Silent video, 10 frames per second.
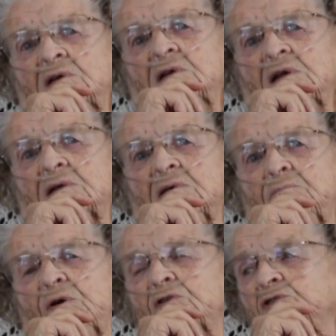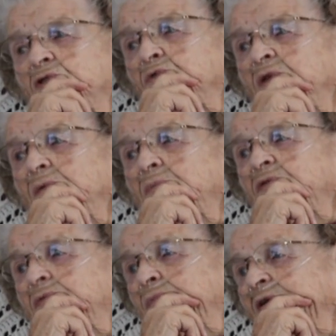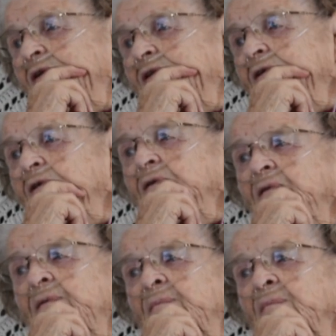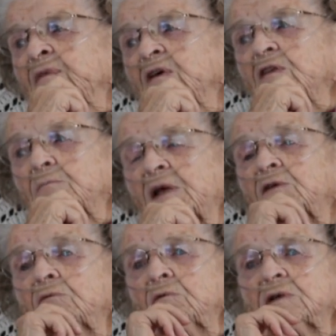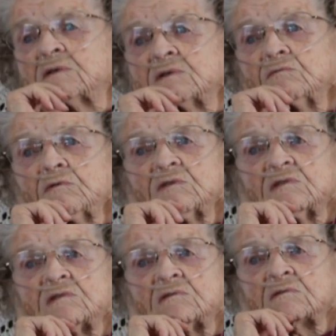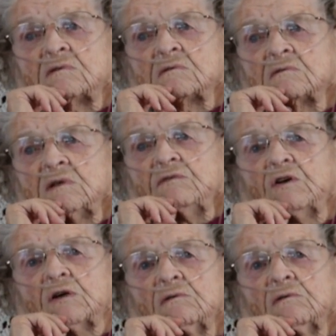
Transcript: He had punctured ribs, but I think the main reason was his liver.